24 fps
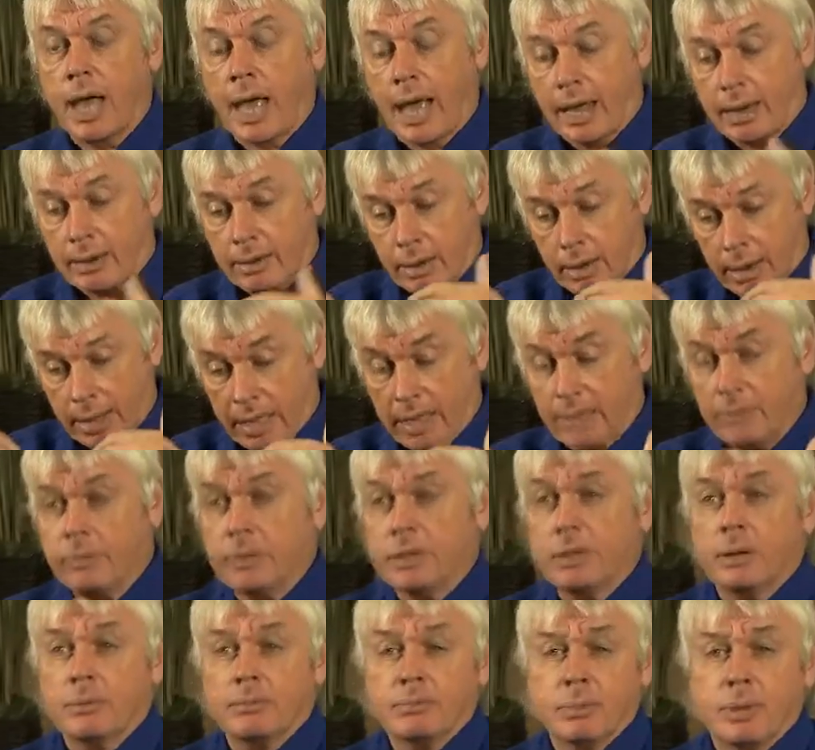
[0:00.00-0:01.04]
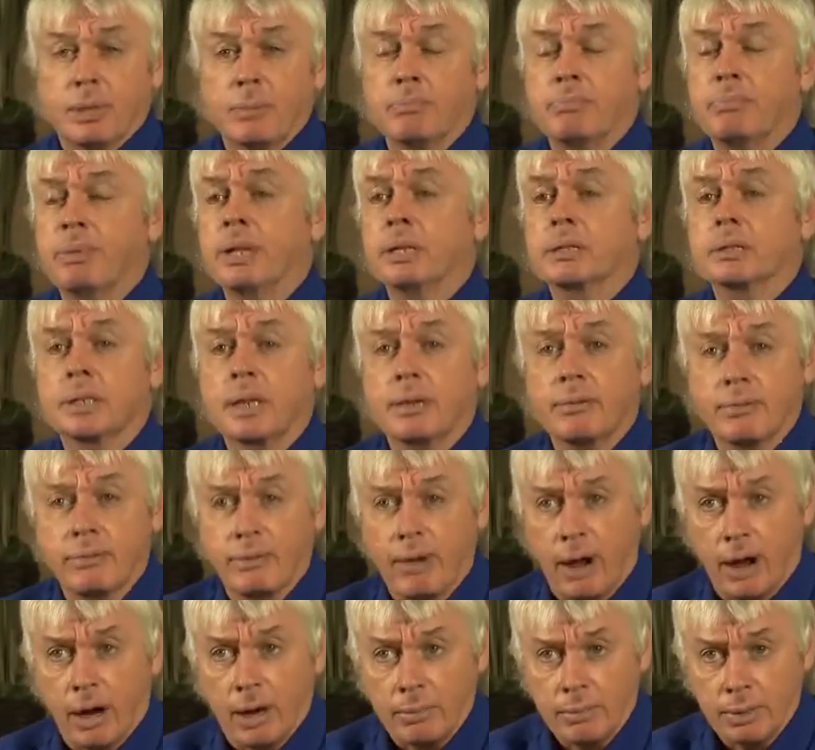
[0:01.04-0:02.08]
And even the built
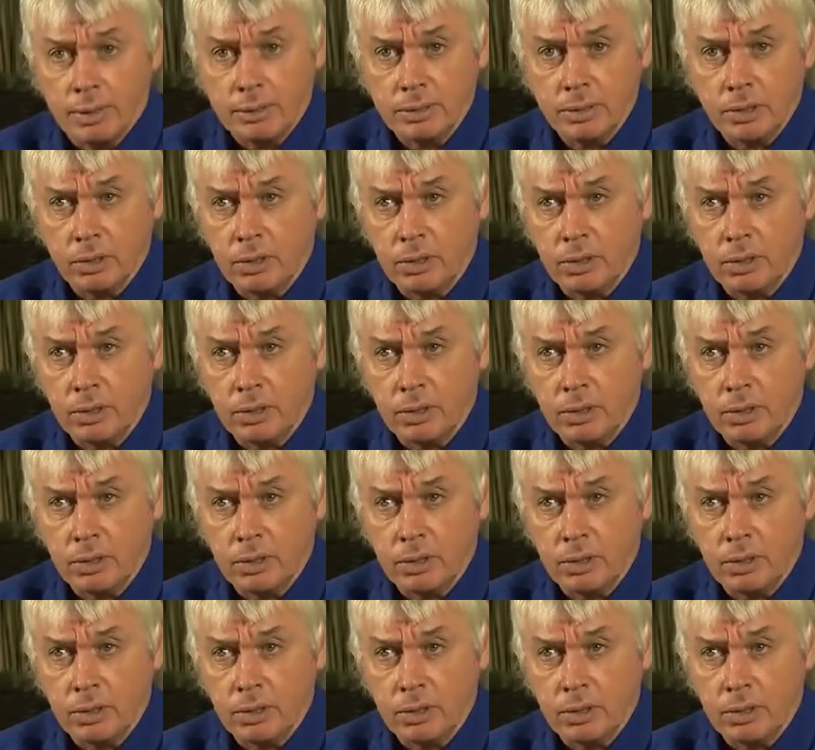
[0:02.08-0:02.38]
environment.